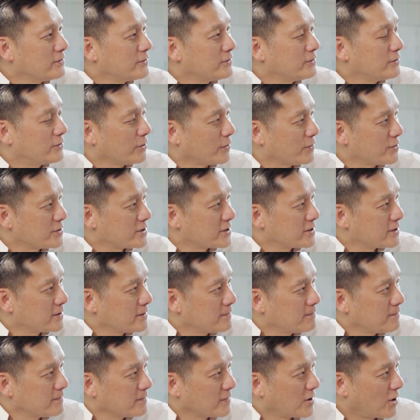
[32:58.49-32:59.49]
those
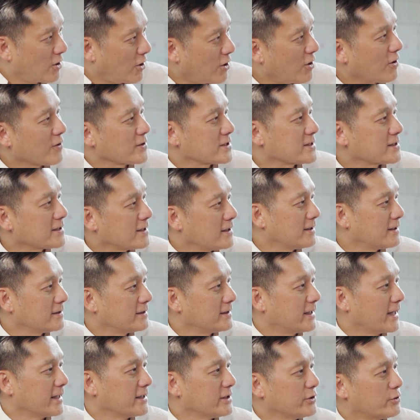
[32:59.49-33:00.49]
costs
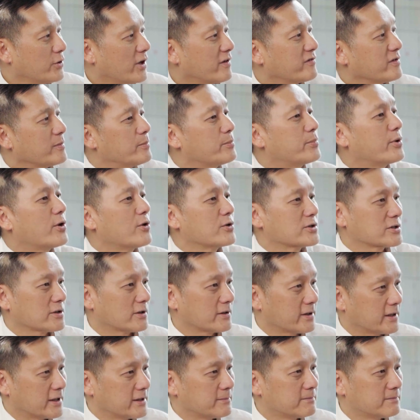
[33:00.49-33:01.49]
that you have imposed
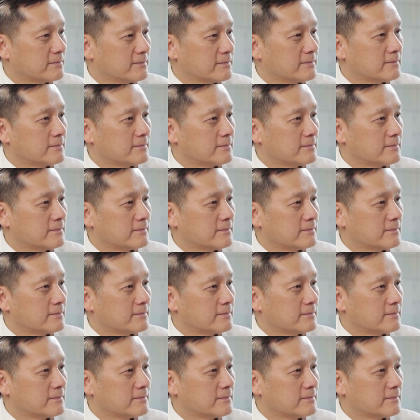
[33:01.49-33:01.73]
on them.